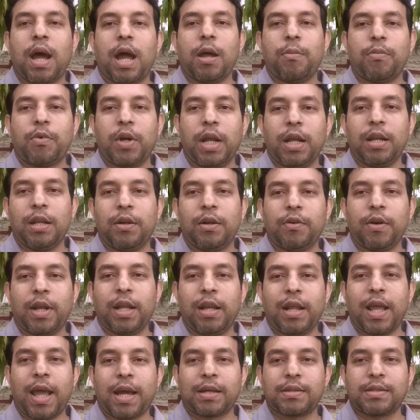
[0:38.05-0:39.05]
I'm really,
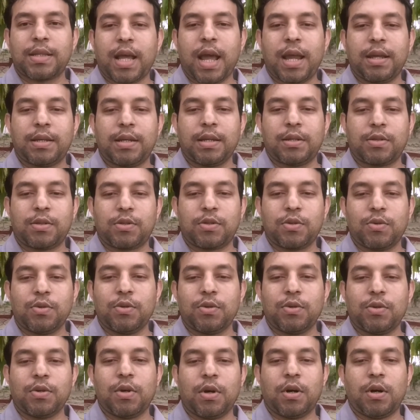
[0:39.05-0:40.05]
really excited
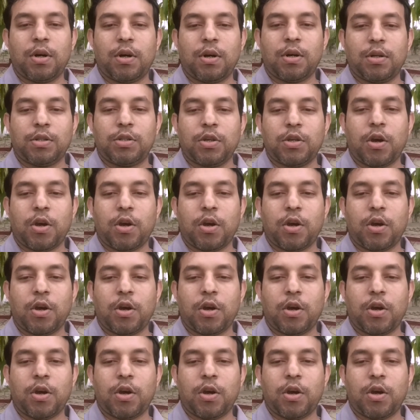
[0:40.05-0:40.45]
to